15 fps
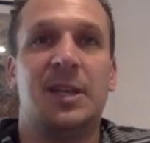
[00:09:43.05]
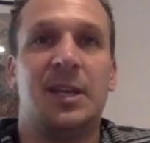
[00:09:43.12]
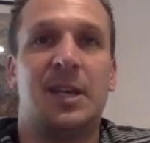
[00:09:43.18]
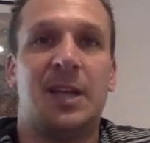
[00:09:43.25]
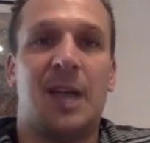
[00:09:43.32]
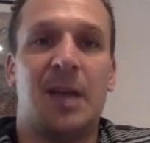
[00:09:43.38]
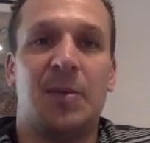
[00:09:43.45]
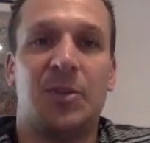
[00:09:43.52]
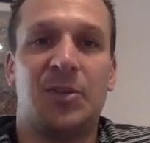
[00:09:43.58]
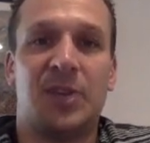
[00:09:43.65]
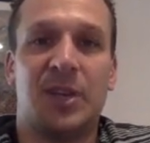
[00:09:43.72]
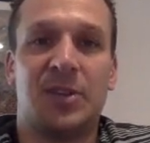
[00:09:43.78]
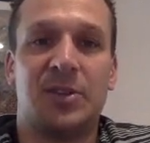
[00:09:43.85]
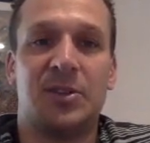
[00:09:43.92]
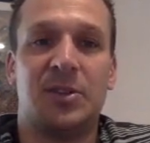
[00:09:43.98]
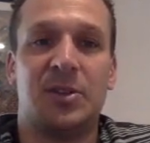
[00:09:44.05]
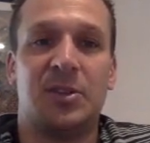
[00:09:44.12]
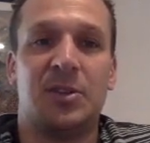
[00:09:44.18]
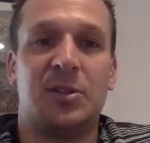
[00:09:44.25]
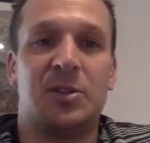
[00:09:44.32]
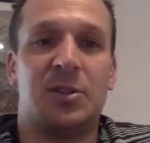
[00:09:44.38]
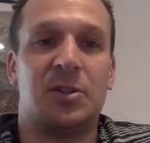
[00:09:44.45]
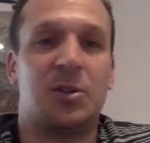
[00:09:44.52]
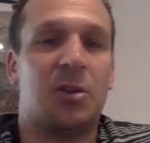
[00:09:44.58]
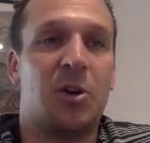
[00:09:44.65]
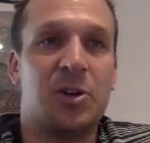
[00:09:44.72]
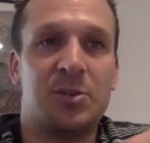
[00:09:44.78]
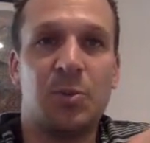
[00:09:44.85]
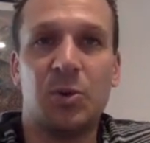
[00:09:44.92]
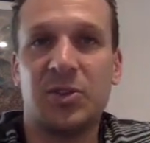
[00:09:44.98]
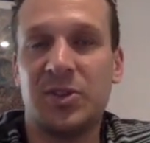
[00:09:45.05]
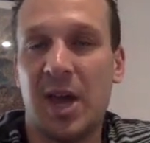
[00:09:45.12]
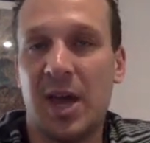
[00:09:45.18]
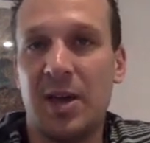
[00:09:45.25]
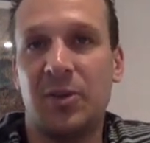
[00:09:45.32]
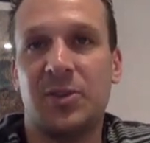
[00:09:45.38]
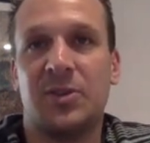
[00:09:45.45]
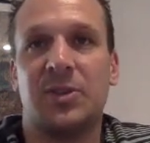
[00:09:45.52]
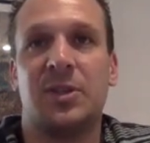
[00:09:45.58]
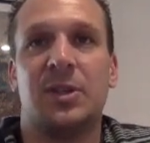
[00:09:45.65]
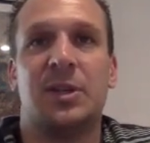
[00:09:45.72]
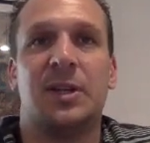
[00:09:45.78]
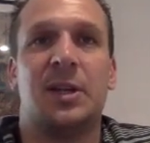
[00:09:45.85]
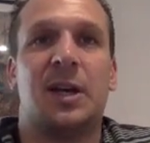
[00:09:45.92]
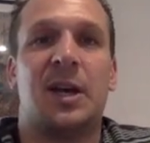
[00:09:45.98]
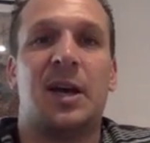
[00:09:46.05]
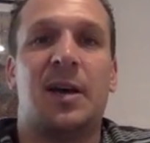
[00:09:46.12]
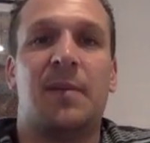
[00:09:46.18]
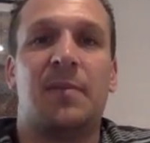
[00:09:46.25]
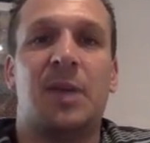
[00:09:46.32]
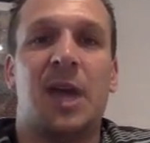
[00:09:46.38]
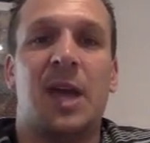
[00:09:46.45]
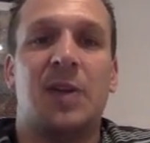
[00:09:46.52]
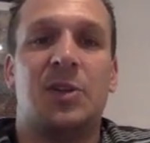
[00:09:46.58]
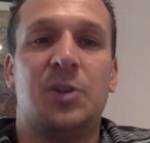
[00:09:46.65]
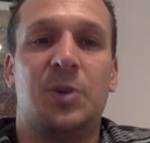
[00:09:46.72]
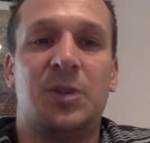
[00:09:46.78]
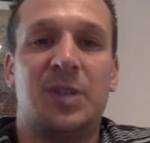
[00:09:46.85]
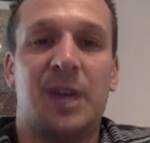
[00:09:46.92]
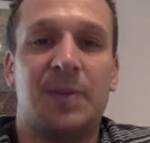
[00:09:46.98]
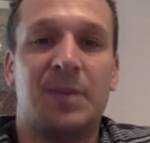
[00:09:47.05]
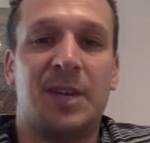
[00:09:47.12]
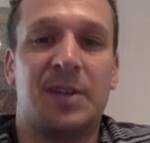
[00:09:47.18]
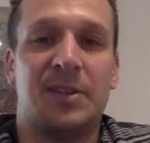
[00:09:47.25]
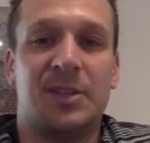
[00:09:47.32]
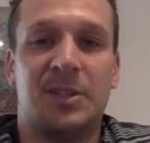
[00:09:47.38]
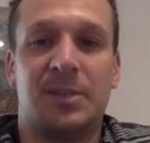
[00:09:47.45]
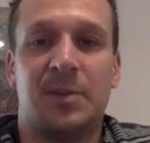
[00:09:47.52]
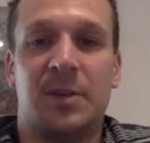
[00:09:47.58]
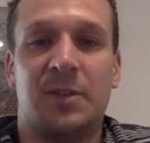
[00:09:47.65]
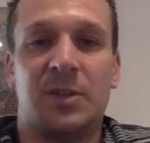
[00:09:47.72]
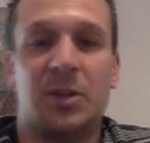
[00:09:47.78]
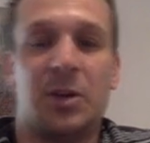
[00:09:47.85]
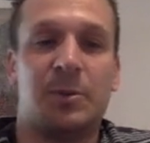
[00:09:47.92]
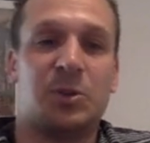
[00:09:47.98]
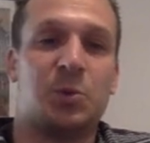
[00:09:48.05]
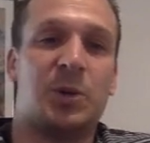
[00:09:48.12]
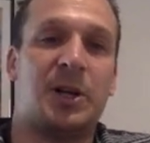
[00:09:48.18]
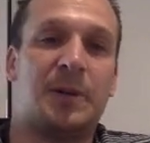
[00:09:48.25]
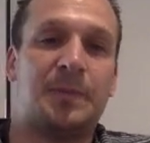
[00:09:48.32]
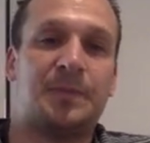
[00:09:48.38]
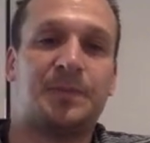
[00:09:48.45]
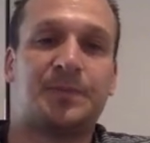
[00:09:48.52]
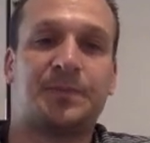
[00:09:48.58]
enables us to close more sales and to adapt our system over time as well.